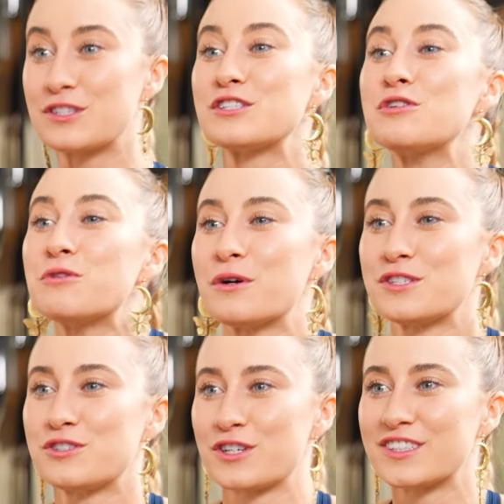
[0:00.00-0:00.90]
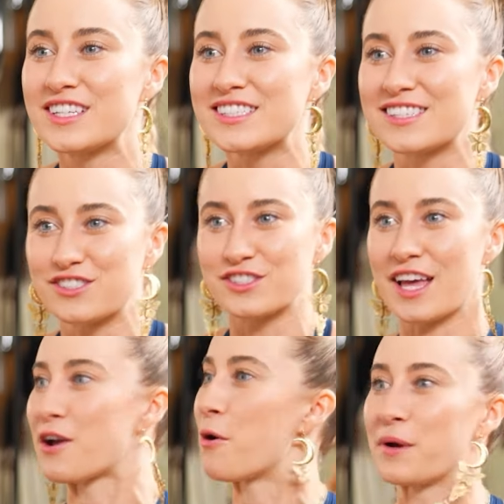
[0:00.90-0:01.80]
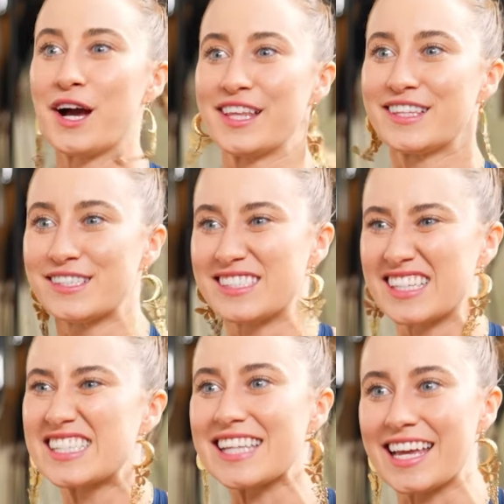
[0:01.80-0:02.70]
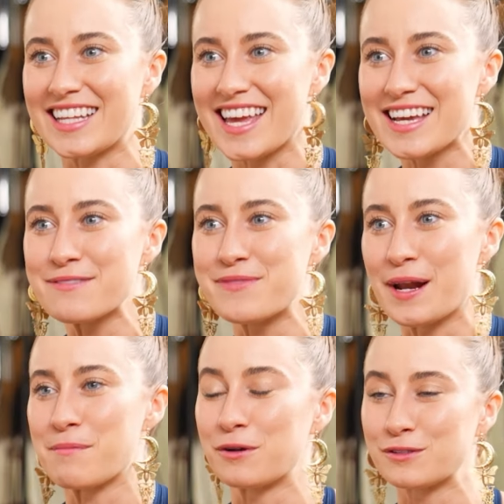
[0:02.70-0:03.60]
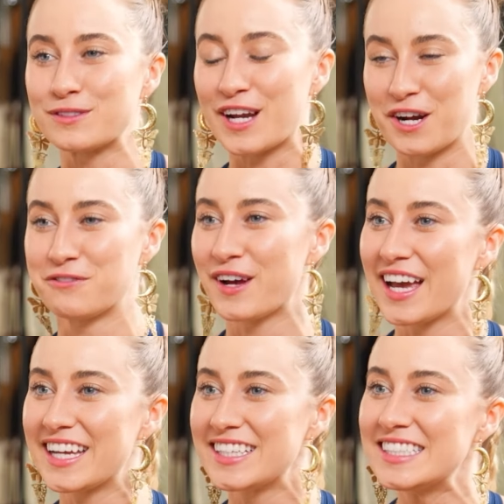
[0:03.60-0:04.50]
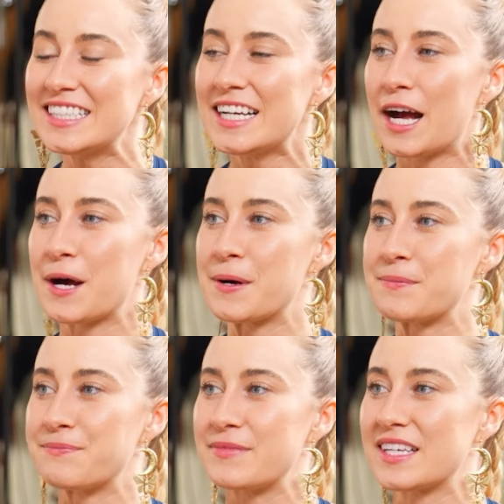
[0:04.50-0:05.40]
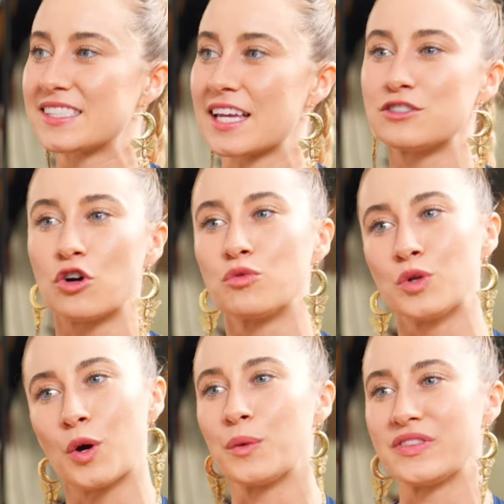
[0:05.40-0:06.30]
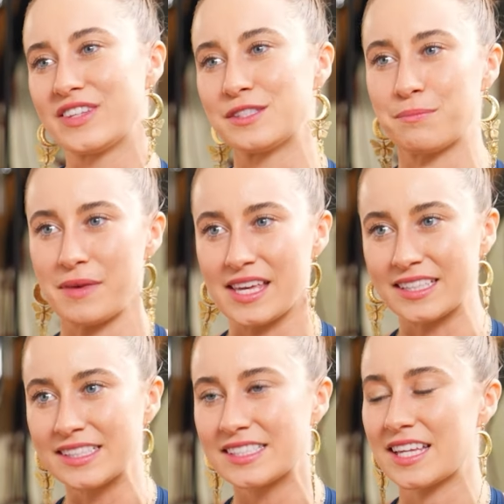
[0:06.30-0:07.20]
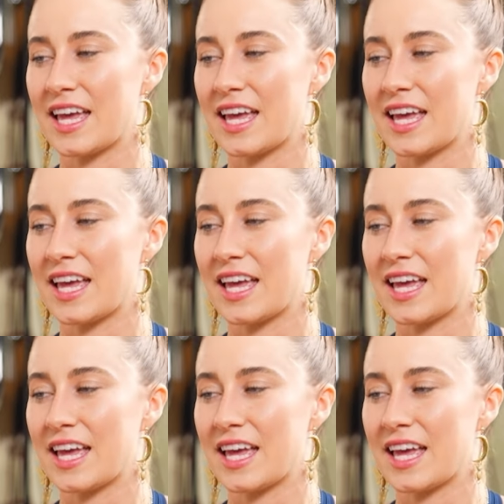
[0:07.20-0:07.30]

Because, you know, as a journalist, it's just like, oh my God, this is exciting, but I'm also terrified um, because I don't know what this means.